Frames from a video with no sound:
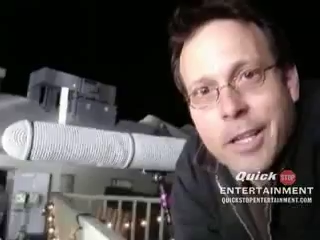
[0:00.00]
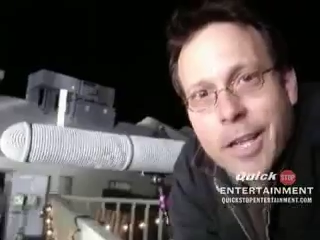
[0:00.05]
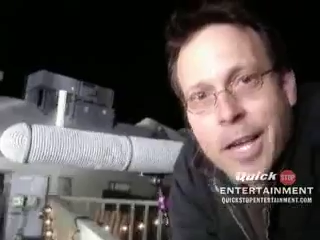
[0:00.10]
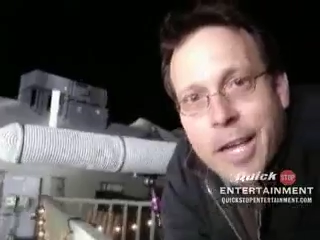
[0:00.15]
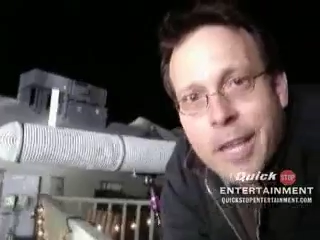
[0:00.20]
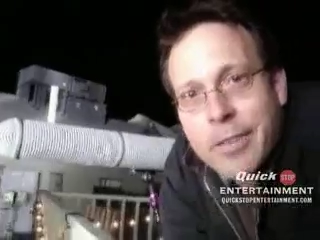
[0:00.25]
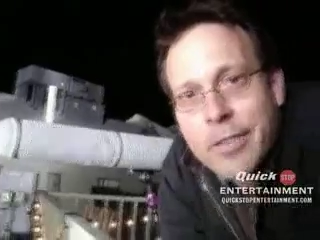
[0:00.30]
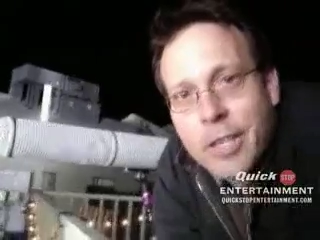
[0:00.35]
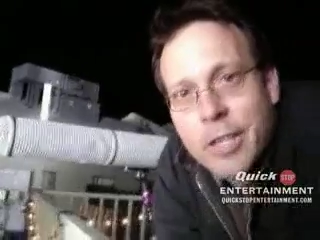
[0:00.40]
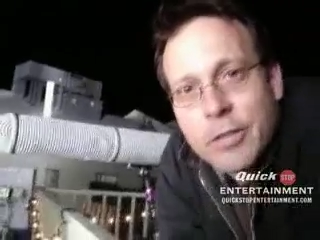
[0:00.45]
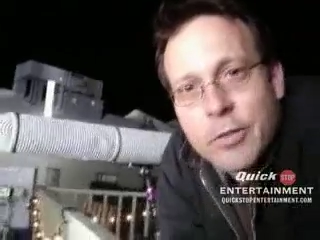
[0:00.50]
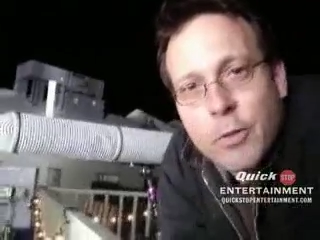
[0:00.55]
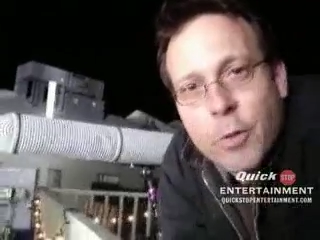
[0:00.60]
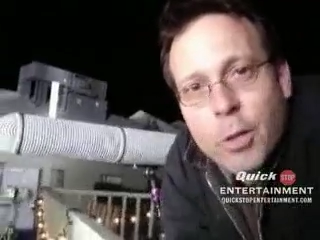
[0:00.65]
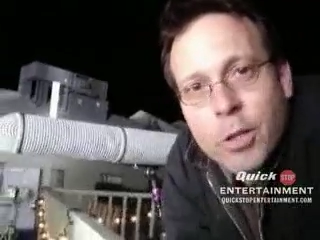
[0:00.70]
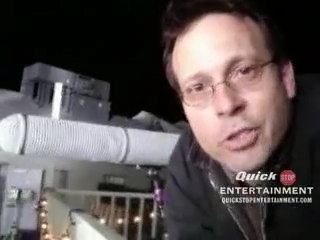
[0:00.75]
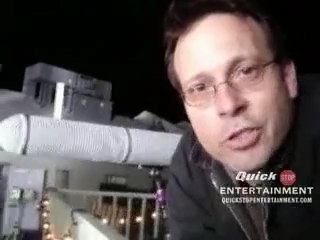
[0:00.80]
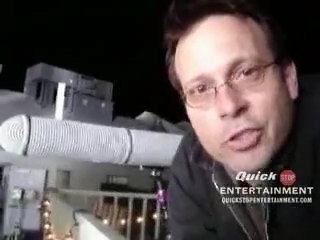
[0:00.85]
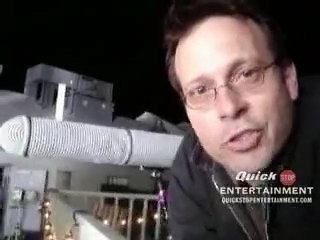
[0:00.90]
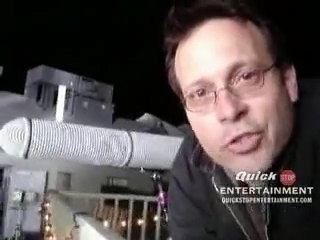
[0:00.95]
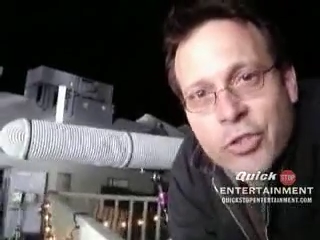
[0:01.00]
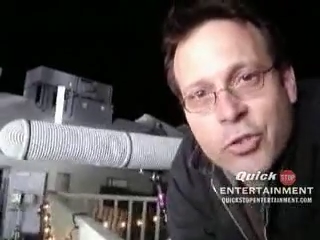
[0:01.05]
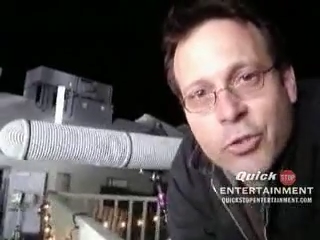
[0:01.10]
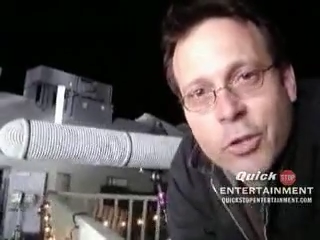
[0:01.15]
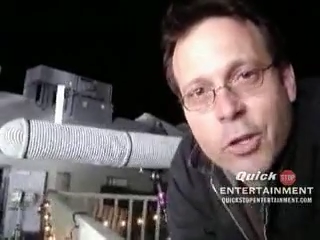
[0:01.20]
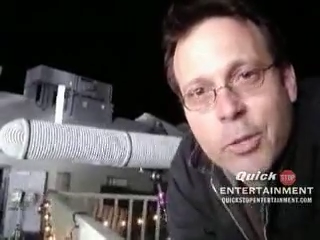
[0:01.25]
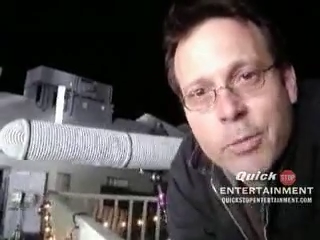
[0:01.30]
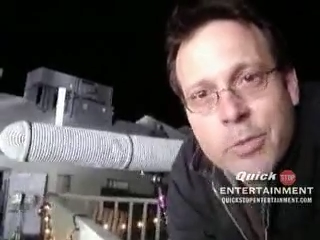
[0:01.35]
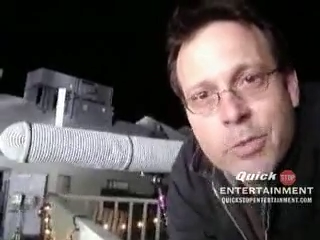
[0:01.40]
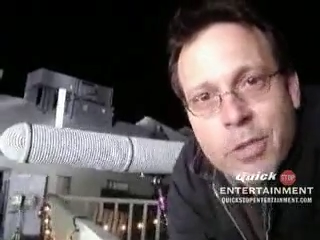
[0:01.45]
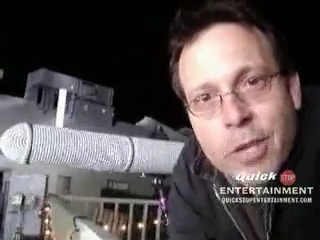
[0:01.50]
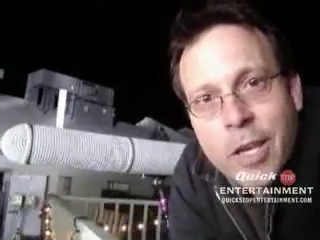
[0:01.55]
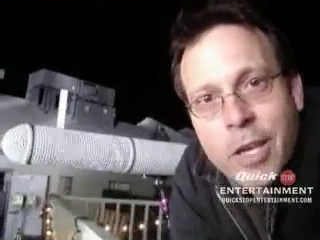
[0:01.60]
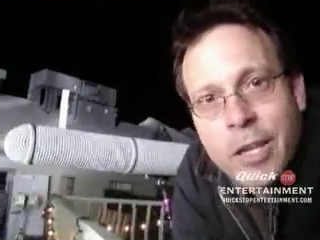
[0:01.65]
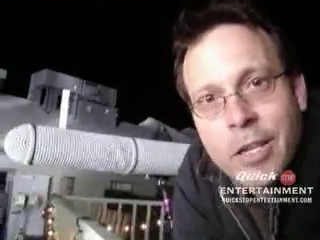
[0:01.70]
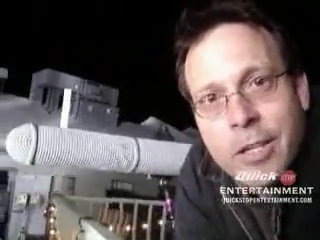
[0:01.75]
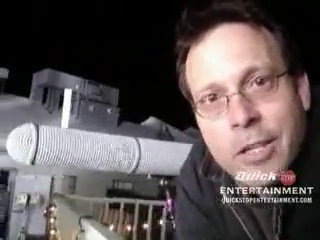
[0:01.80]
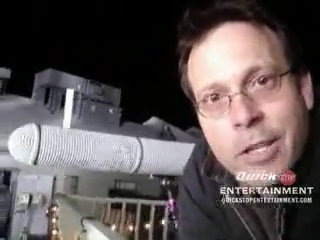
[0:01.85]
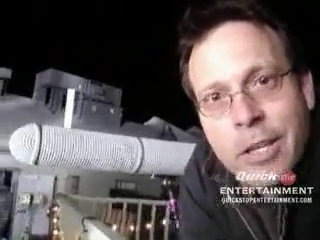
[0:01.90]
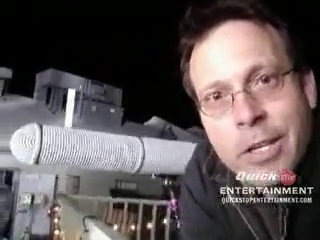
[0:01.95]
Hey, thanks for watching Scrubs,
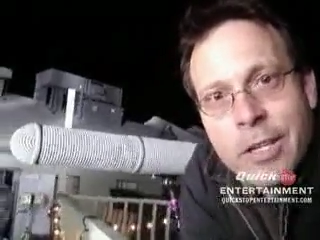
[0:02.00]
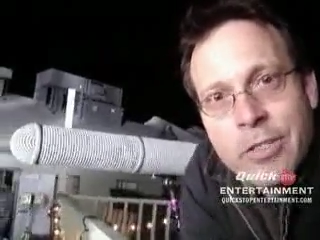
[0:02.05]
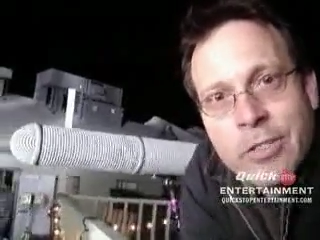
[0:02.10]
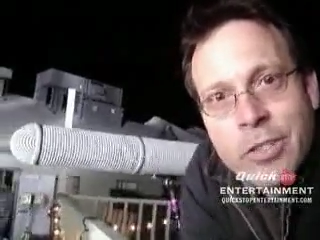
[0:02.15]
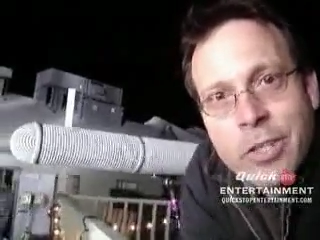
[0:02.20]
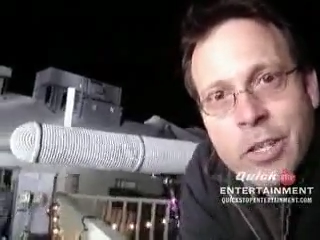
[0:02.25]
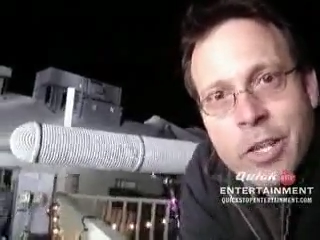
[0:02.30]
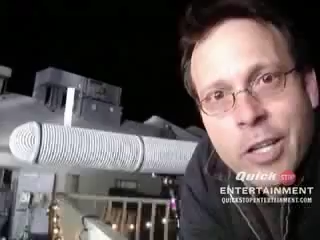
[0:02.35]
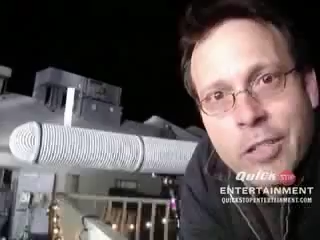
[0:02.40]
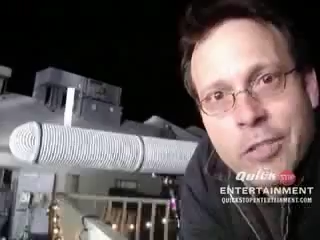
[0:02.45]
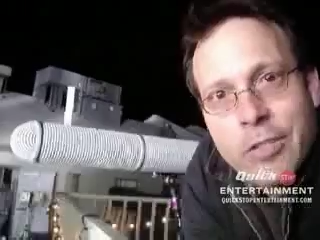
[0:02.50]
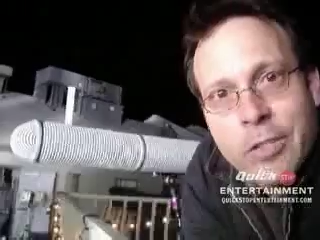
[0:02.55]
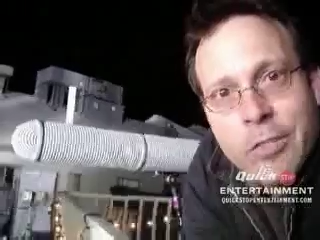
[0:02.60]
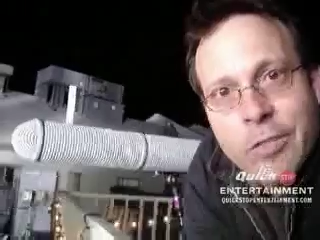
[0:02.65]
and uh, see you next